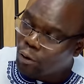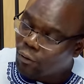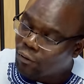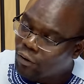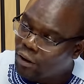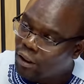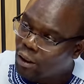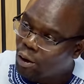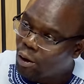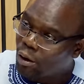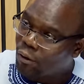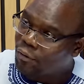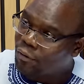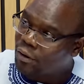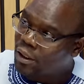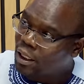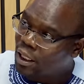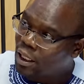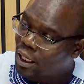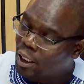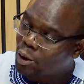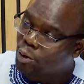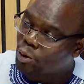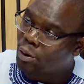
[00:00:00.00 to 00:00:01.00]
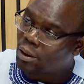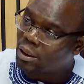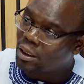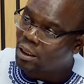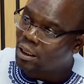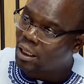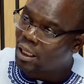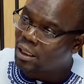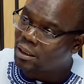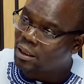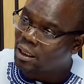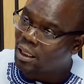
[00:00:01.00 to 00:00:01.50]
of the electorate in
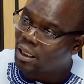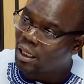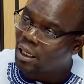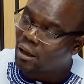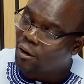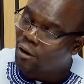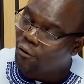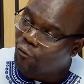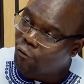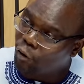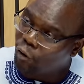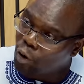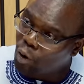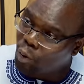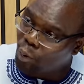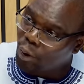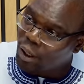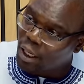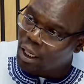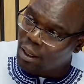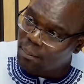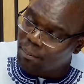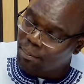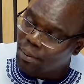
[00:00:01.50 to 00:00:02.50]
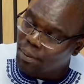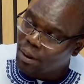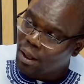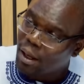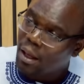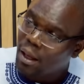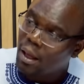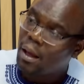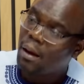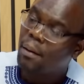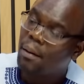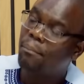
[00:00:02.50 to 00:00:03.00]
KZN following him,
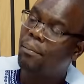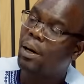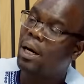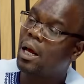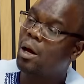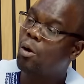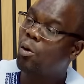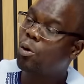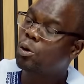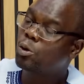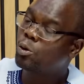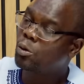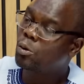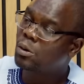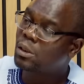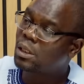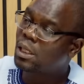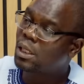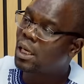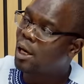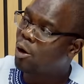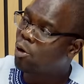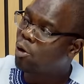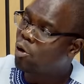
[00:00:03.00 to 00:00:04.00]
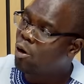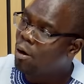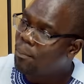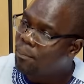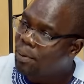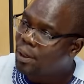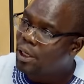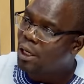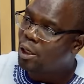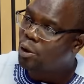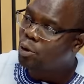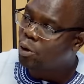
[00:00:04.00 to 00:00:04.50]
but I also see a
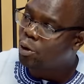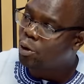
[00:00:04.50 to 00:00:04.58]
component